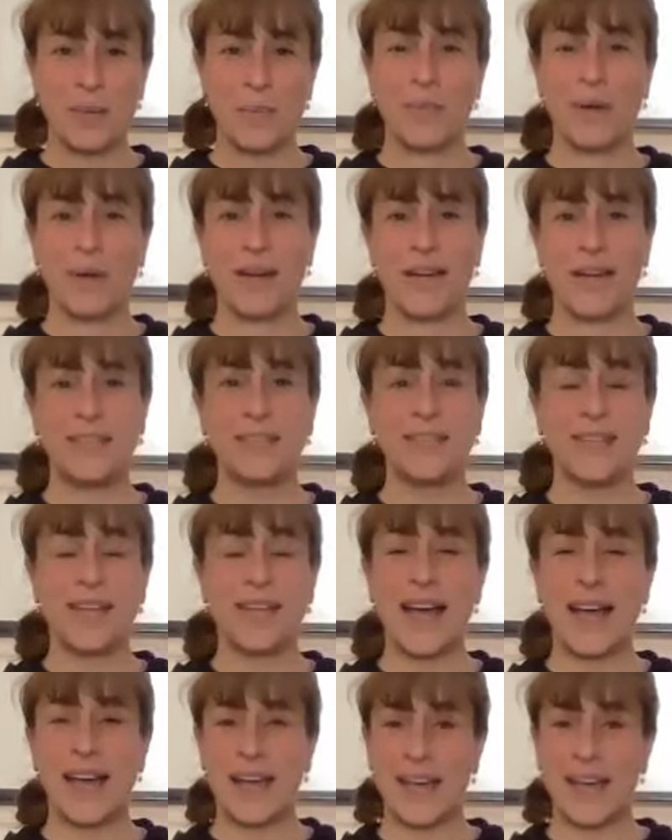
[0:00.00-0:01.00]
mind,
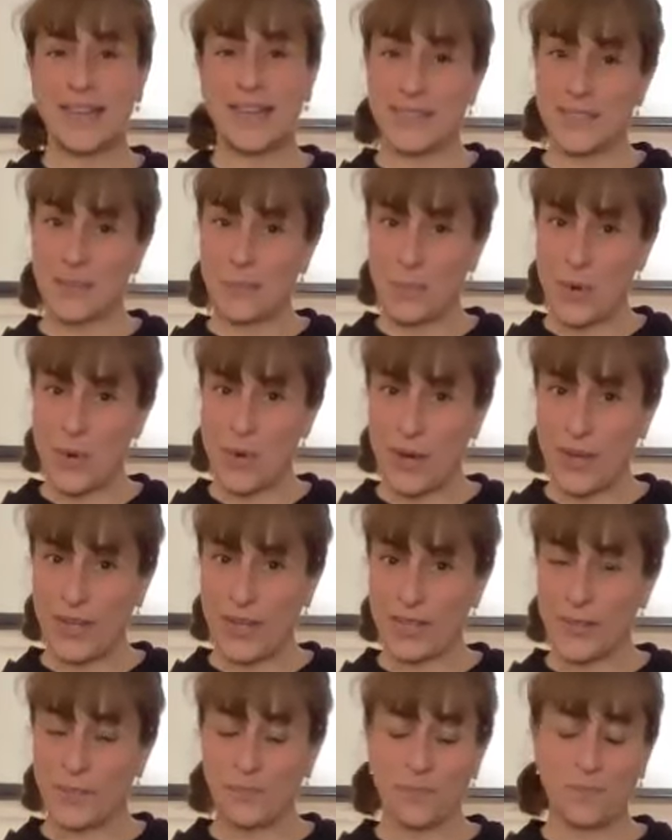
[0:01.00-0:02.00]
and
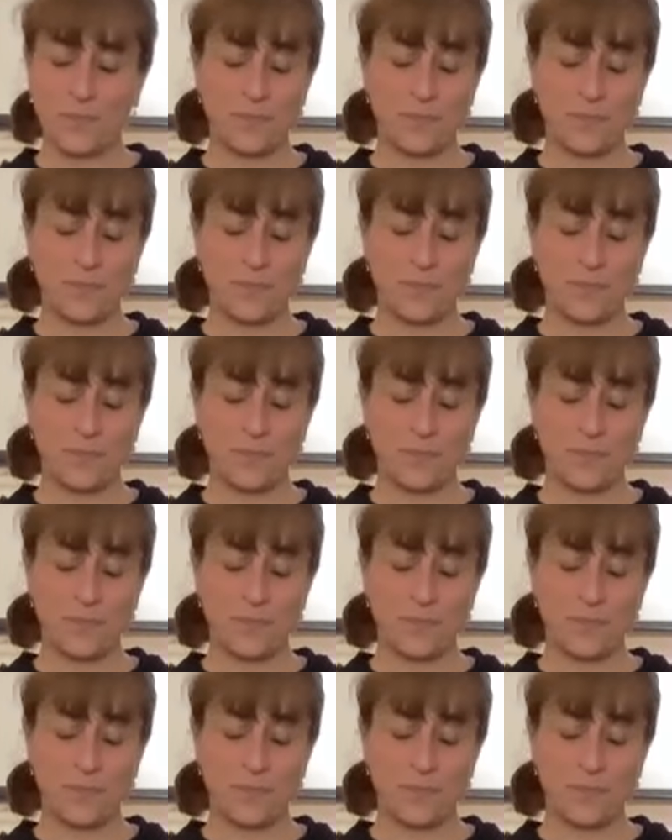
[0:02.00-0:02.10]
spirit.